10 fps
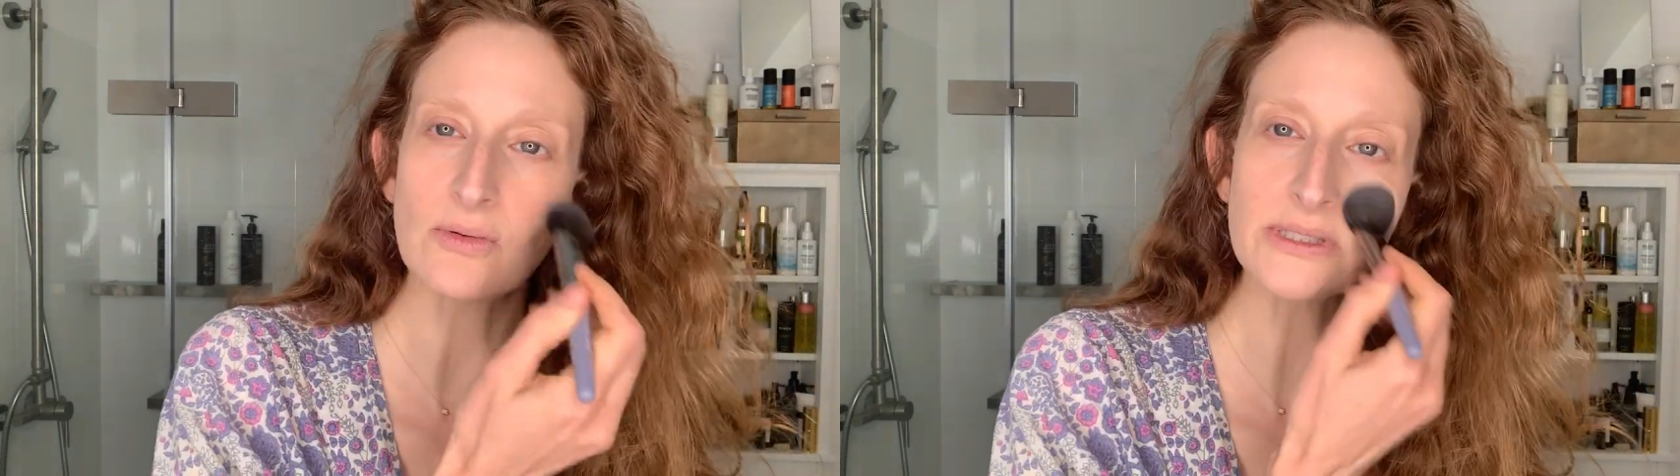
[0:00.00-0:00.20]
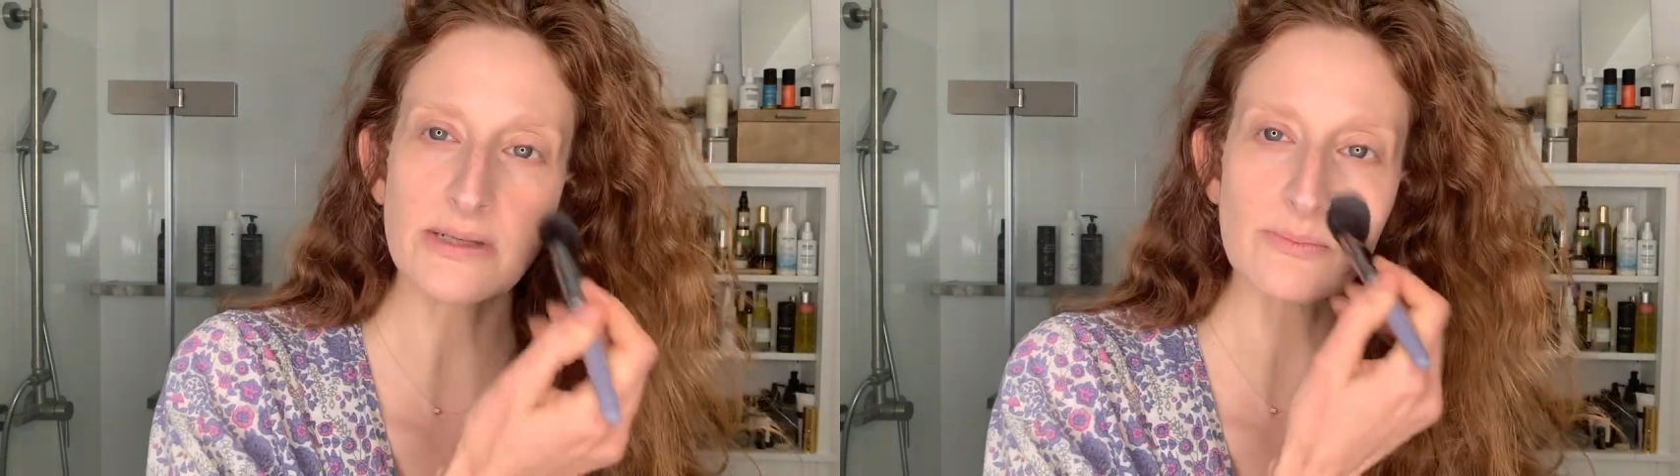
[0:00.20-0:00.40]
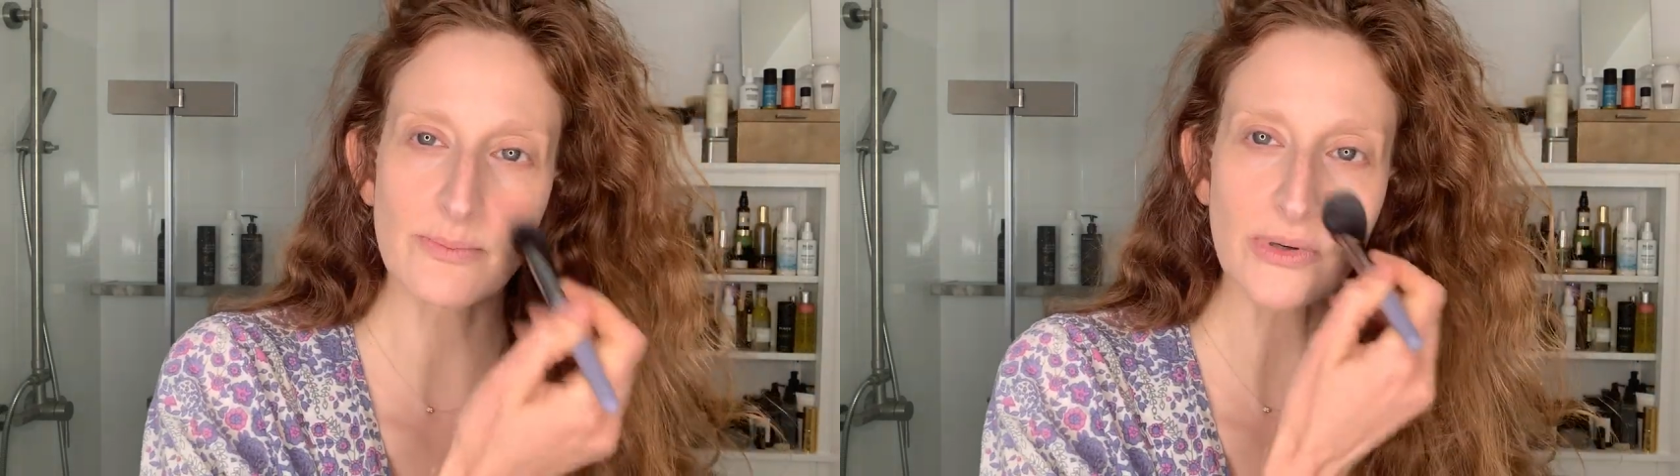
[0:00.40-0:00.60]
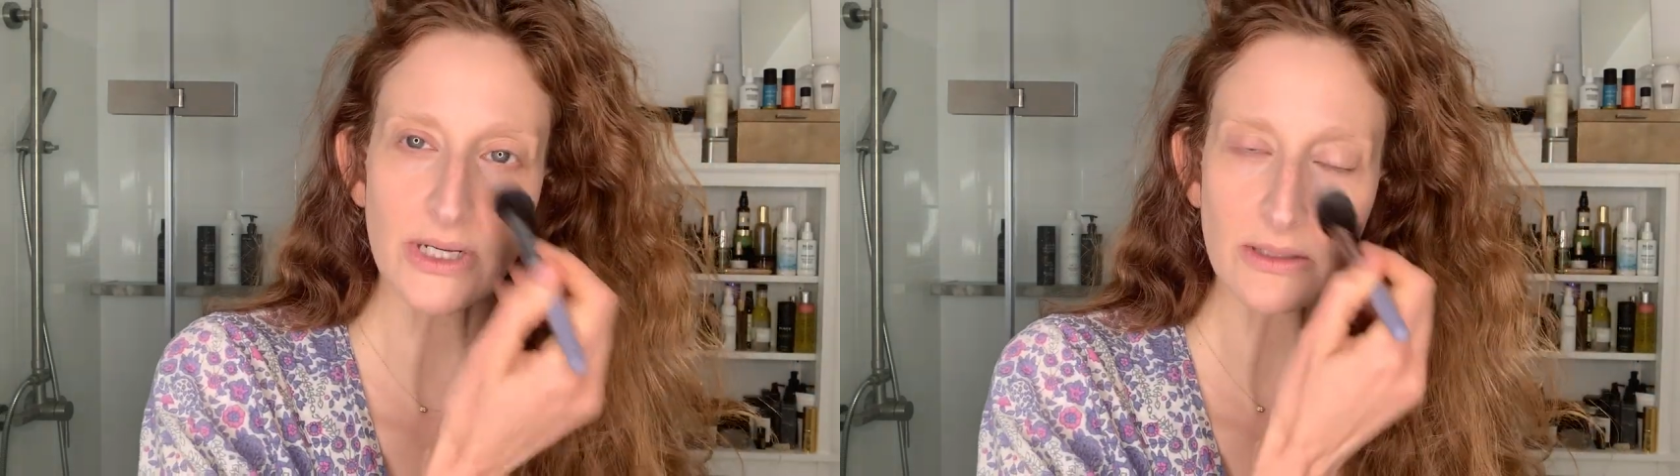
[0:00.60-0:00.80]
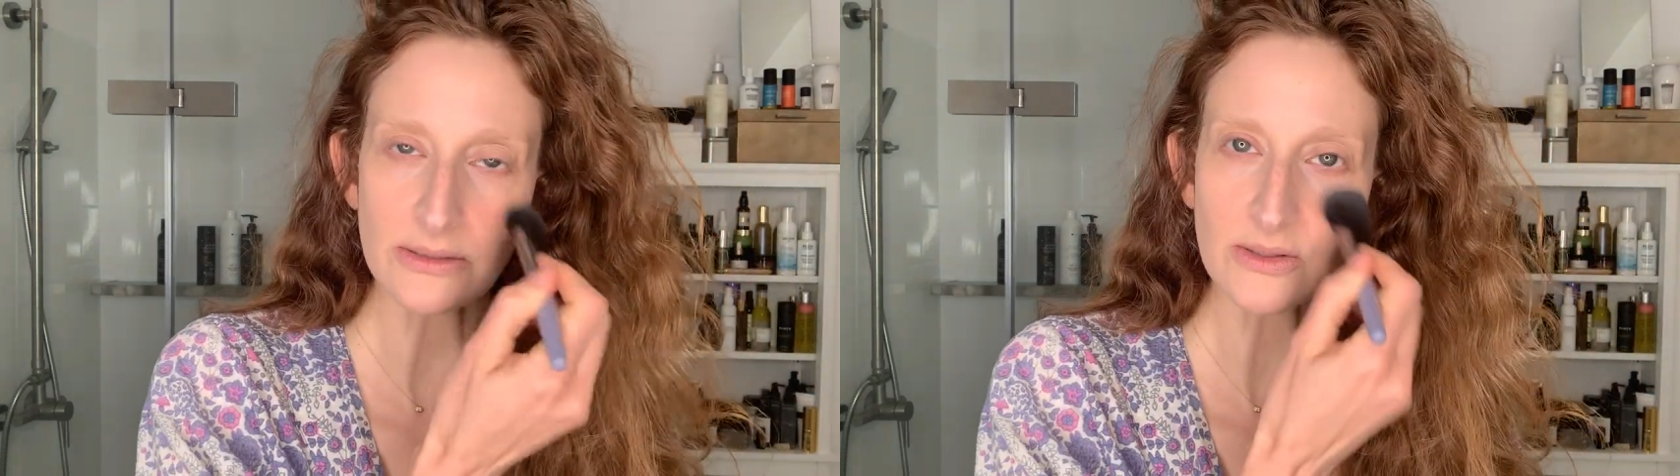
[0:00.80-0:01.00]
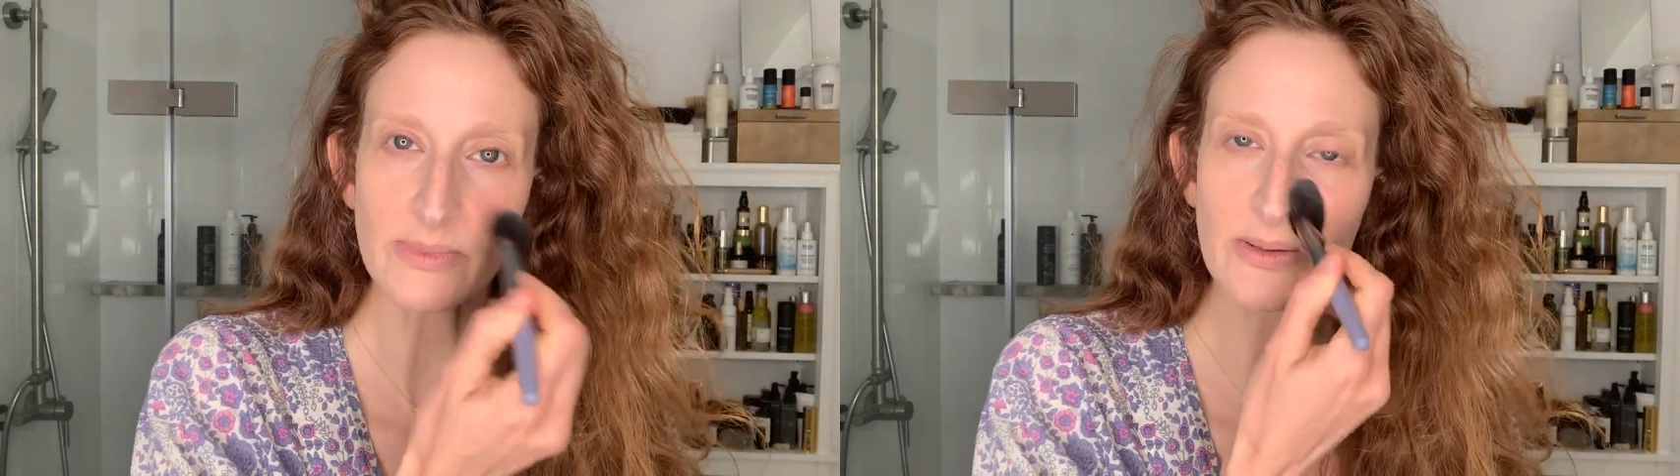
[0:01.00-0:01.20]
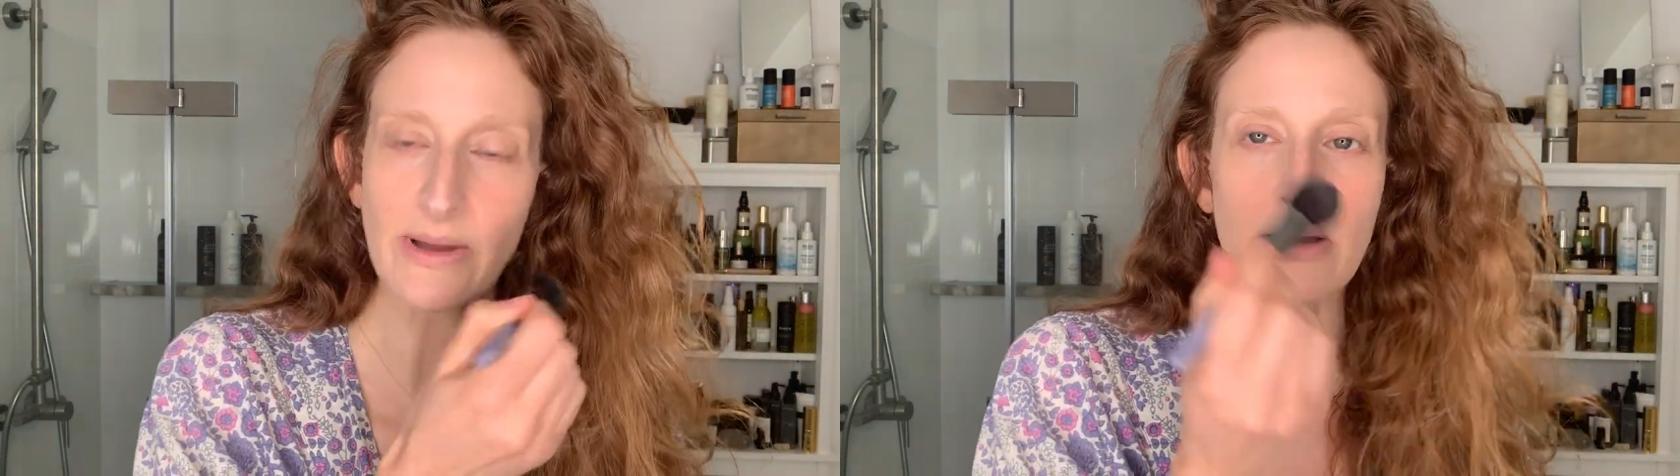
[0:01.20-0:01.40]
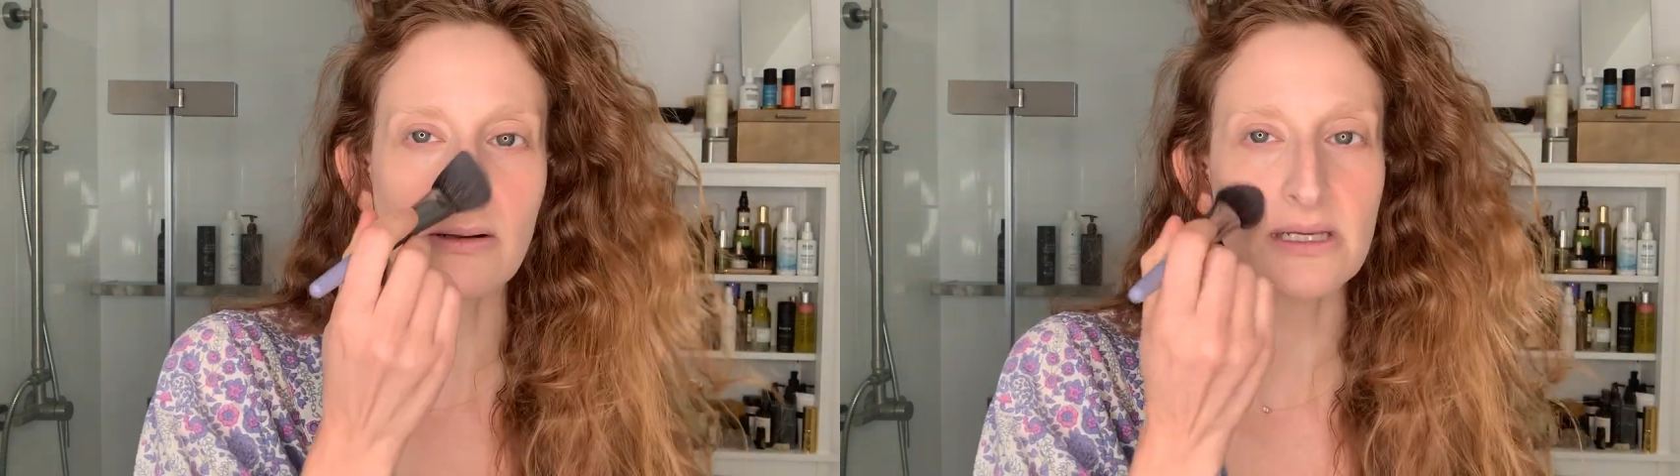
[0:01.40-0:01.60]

only put a little bit of powder.